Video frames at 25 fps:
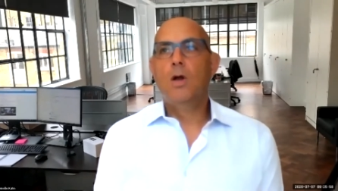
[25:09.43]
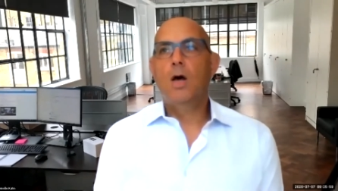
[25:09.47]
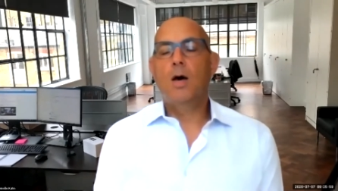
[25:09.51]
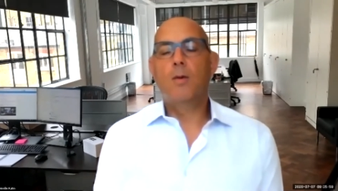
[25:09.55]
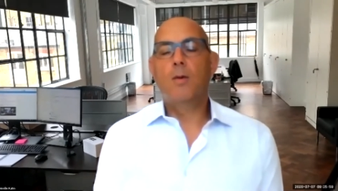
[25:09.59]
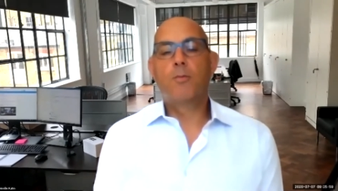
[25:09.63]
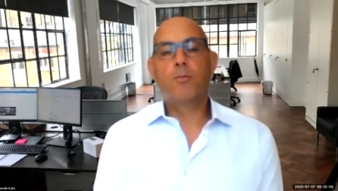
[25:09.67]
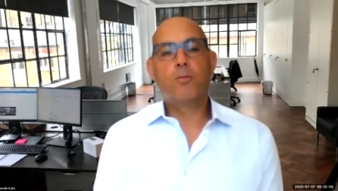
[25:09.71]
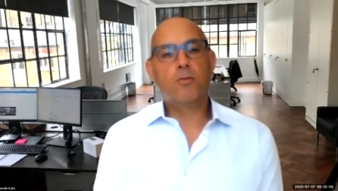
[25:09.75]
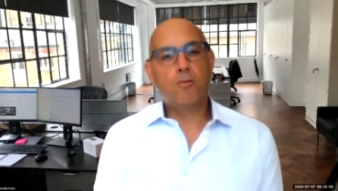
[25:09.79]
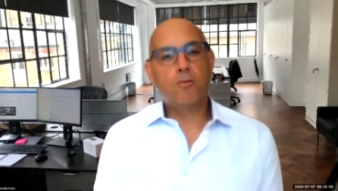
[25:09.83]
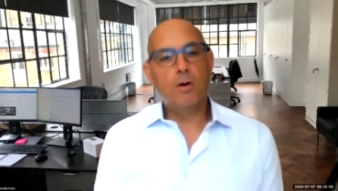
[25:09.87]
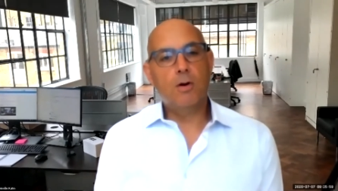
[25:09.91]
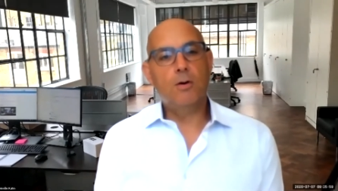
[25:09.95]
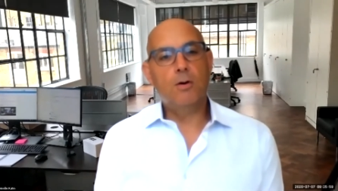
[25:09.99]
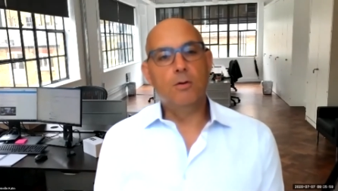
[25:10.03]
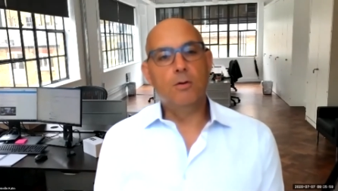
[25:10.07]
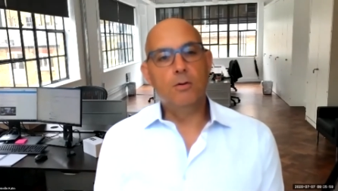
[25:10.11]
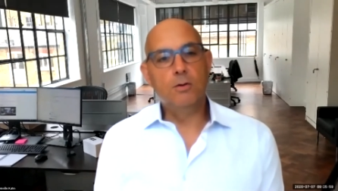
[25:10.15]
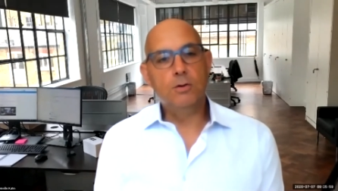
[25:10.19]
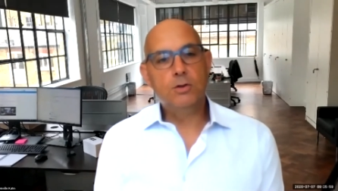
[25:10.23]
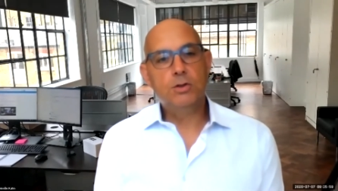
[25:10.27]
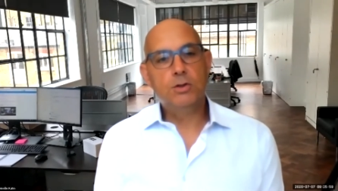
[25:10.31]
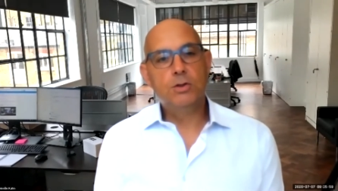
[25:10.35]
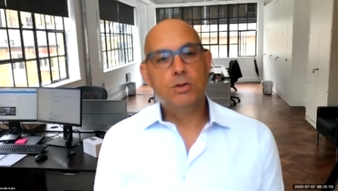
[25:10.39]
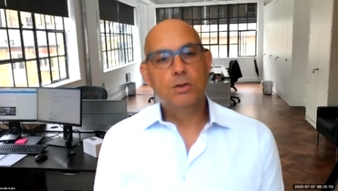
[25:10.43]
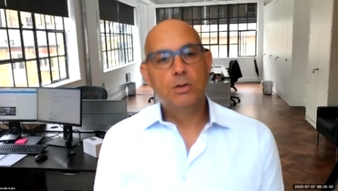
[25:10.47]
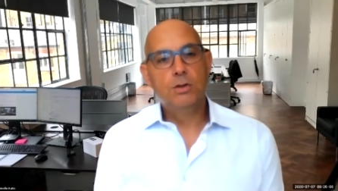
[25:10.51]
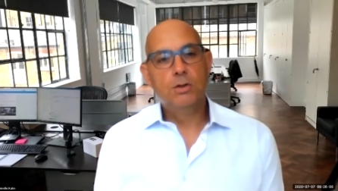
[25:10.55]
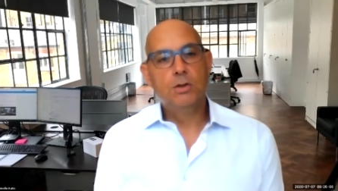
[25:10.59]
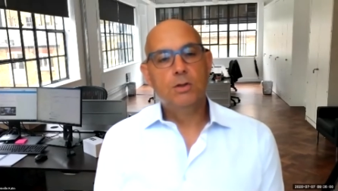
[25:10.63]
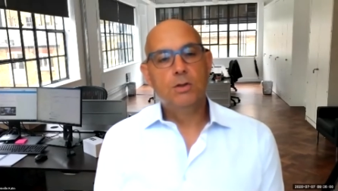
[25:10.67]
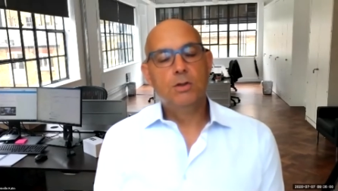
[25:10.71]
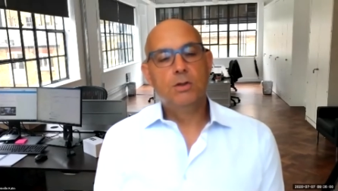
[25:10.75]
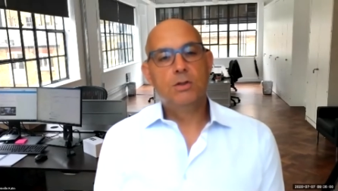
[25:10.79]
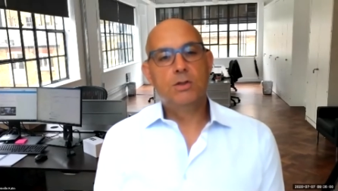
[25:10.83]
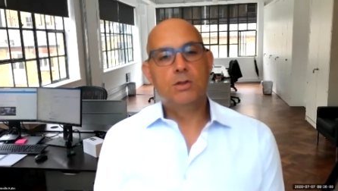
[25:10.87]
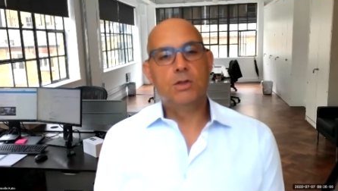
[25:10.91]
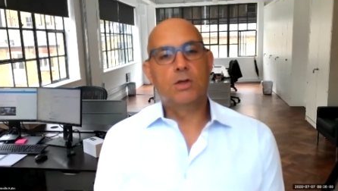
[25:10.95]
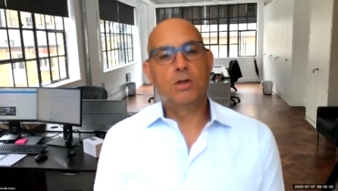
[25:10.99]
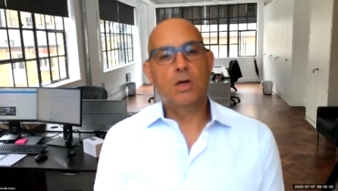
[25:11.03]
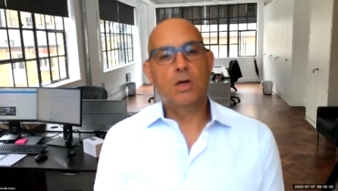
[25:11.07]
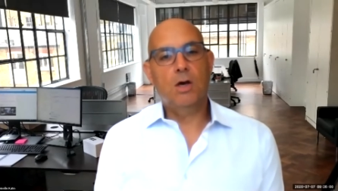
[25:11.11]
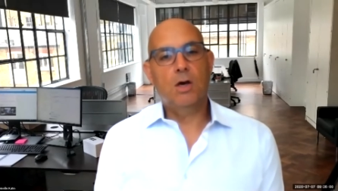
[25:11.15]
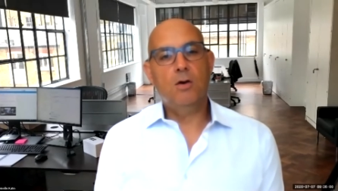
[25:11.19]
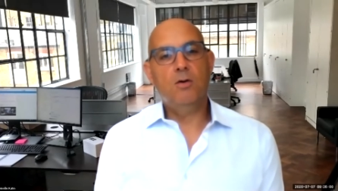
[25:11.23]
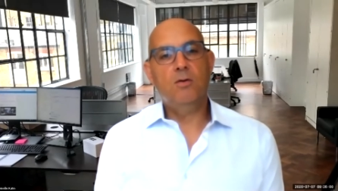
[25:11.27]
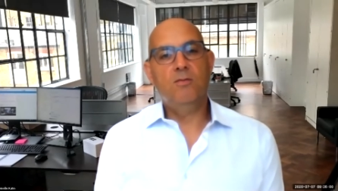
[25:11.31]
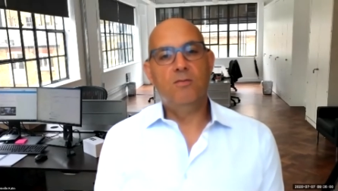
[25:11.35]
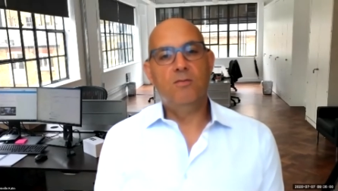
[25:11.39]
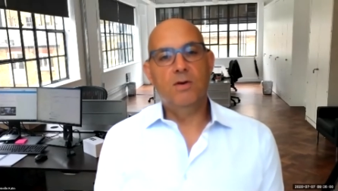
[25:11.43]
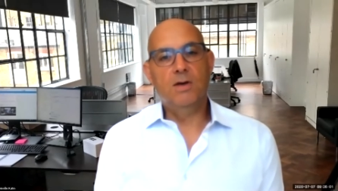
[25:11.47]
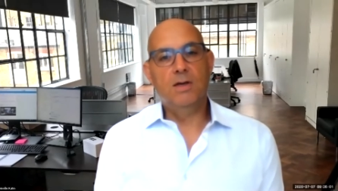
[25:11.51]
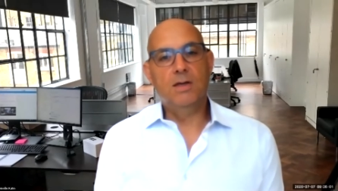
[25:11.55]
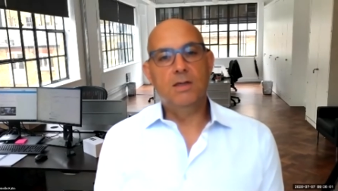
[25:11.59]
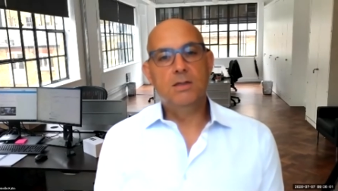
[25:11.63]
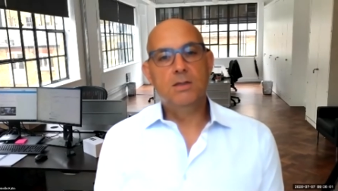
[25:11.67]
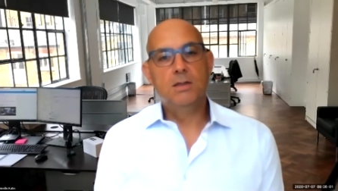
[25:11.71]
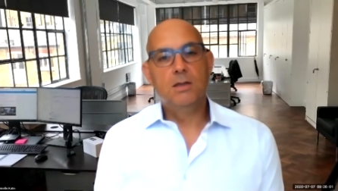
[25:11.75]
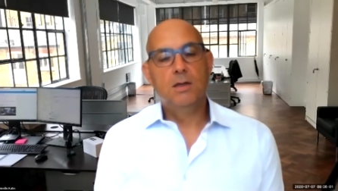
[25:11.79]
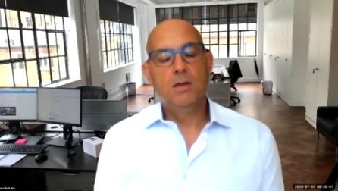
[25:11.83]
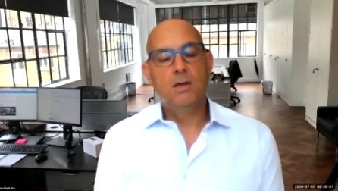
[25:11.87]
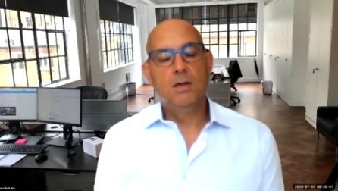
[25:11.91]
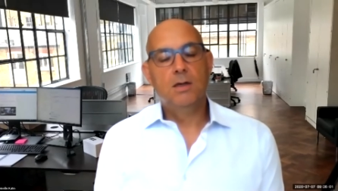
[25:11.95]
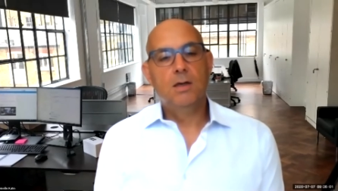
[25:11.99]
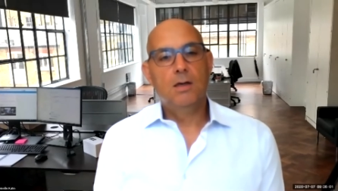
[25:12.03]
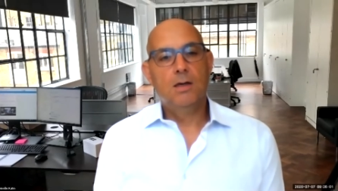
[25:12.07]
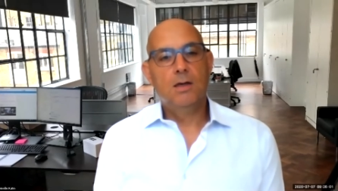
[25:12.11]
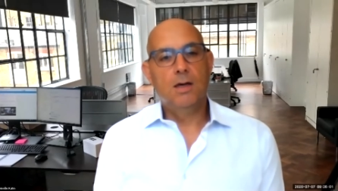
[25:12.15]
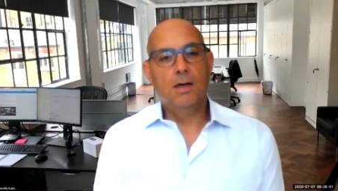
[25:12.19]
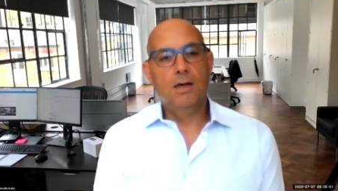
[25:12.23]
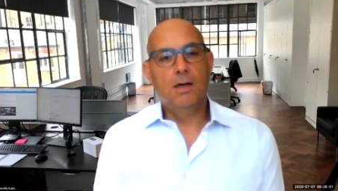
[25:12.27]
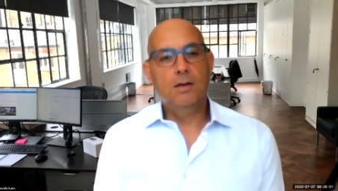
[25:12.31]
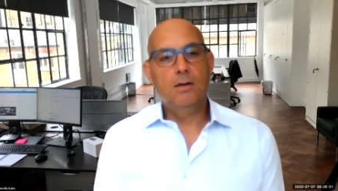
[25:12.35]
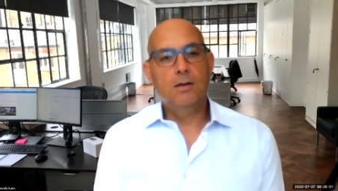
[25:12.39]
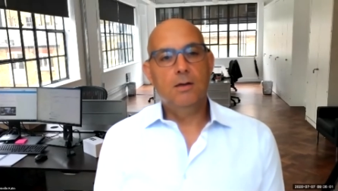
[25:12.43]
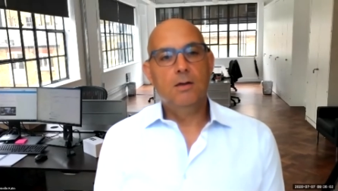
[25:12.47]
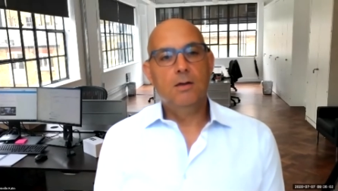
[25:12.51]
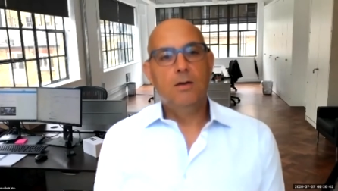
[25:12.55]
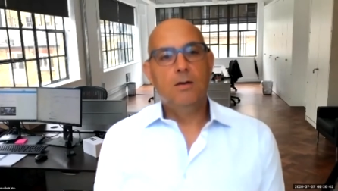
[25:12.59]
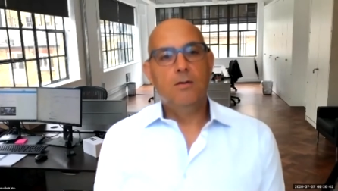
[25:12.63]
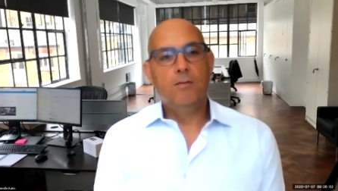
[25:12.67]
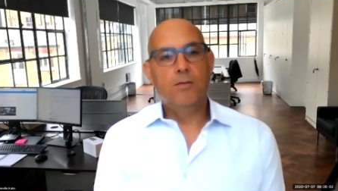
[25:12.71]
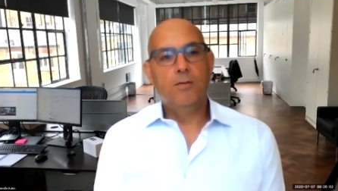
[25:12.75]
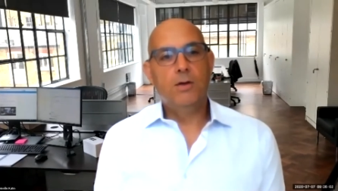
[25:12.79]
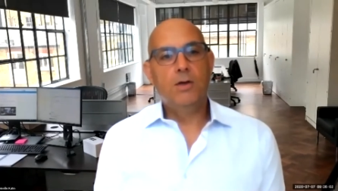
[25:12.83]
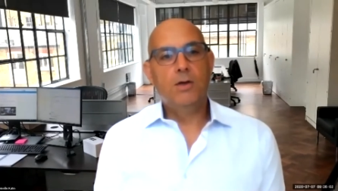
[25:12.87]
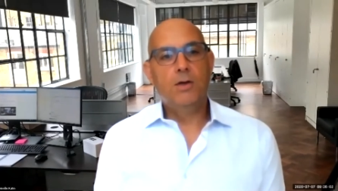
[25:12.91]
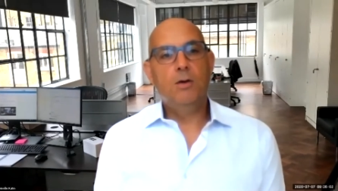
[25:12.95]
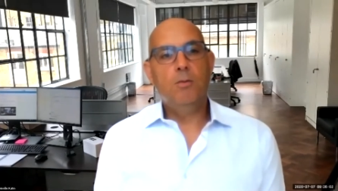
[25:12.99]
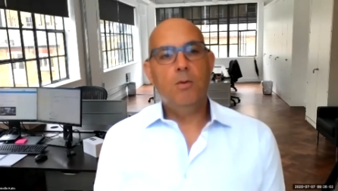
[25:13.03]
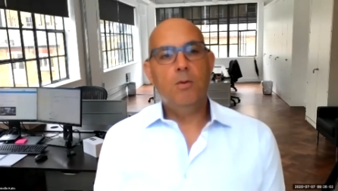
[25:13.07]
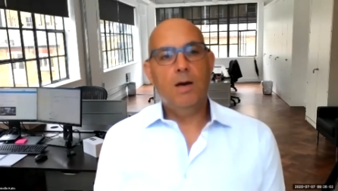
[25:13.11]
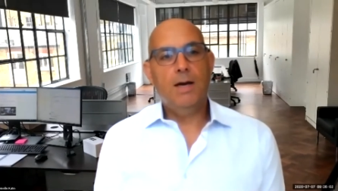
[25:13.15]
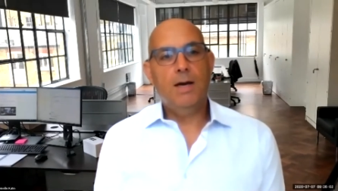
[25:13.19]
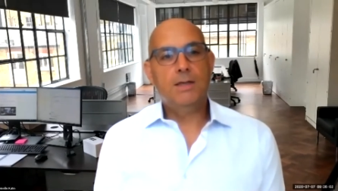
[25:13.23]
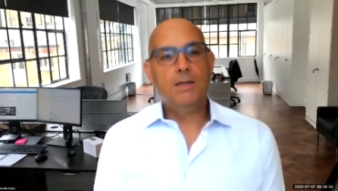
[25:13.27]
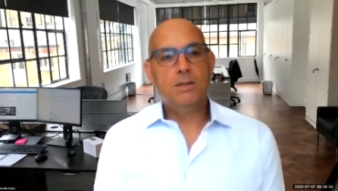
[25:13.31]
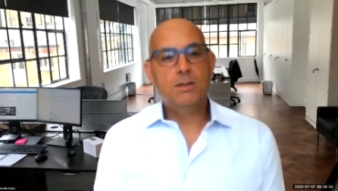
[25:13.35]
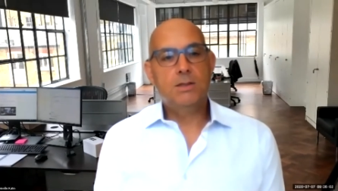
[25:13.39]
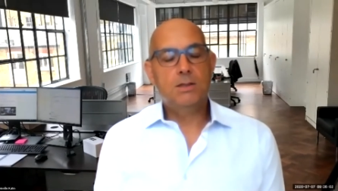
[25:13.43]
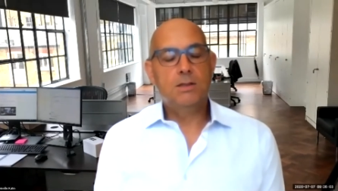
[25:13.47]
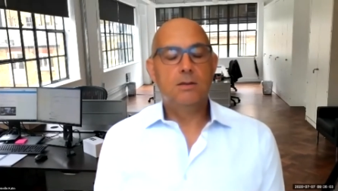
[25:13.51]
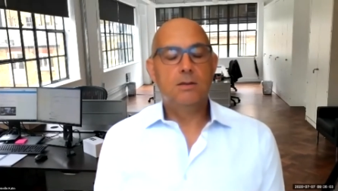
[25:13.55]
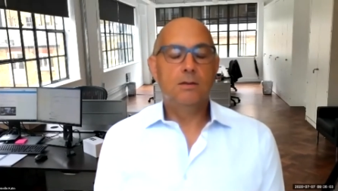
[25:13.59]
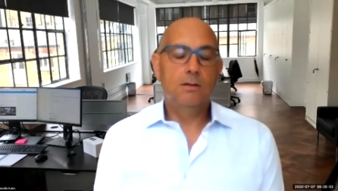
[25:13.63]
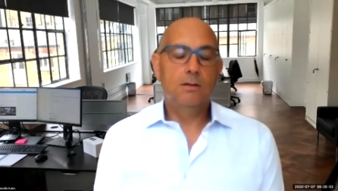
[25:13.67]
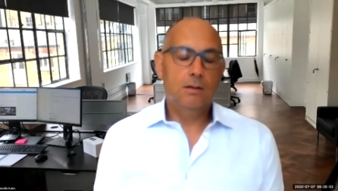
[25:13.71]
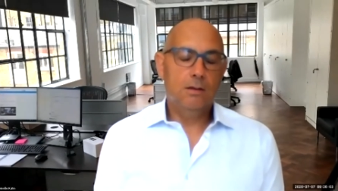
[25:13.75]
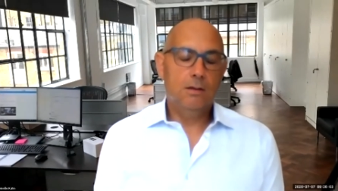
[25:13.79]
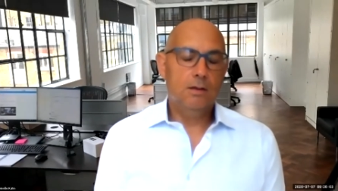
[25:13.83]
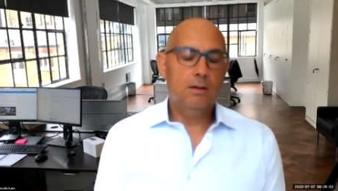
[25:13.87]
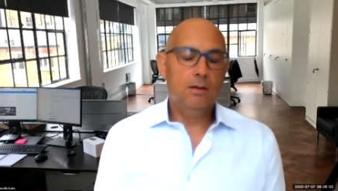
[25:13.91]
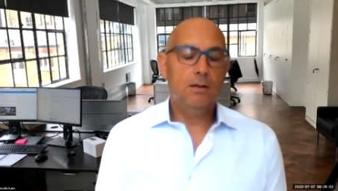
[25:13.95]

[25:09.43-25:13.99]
approach to COVID. Yeah, the US,